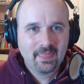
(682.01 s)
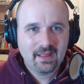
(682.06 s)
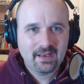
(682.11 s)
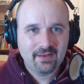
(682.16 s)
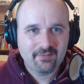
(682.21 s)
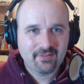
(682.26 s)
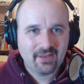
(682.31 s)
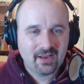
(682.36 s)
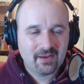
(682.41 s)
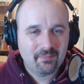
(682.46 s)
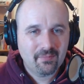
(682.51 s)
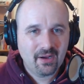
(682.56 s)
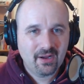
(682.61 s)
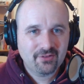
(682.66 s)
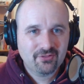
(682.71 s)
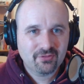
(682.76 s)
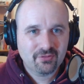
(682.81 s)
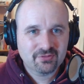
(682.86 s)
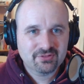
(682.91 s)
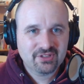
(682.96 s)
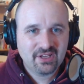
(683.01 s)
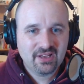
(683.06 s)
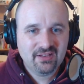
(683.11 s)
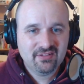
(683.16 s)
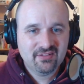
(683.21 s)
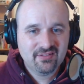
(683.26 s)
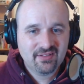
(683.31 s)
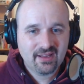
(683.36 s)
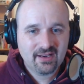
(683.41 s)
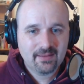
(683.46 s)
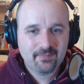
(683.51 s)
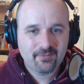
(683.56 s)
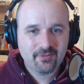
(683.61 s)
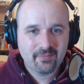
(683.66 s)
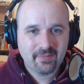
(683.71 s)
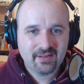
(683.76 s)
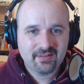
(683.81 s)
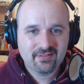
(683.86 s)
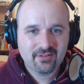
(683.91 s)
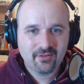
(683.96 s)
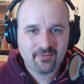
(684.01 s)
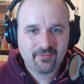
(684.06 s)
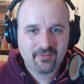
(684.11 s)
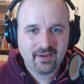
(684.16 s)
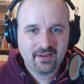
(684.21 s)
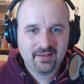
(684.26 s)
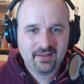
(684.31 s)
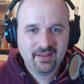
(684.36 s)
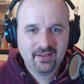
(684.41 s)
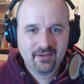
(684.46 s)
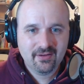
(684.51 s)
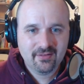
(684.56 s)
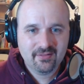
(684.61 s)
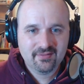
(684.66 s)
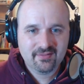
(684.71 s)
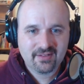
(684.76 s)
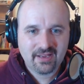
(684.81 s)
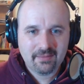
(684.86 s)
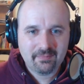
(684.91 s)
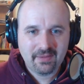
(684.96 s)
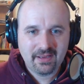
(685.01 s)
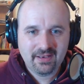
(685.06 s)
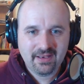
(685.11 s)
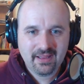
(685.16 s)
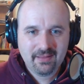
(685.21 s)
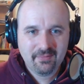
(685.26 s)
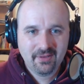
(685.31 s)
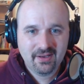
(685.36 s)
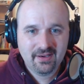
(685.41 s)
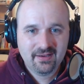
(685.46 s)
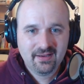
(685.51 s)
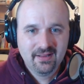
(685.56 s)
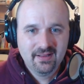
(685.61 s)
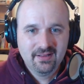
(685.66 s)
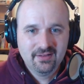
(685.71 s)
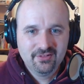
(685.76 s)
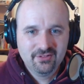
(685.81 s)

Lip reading: And I've got a module chain set up for myself right here. It's got my name on it.